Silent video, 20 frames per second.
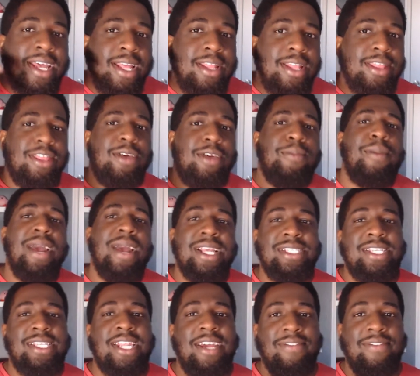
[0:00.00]
They're
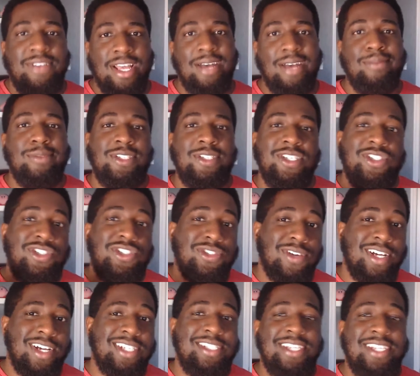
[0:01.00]
mics that I've come to
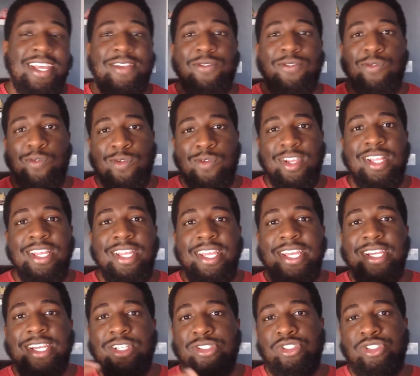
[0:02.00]
trust and really
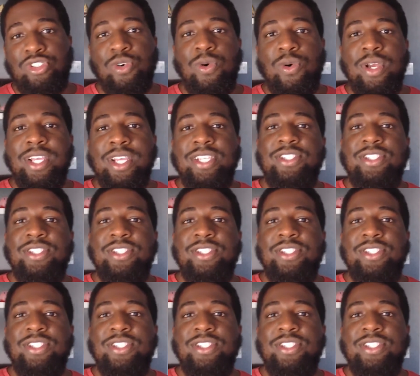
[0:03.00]
enjoy,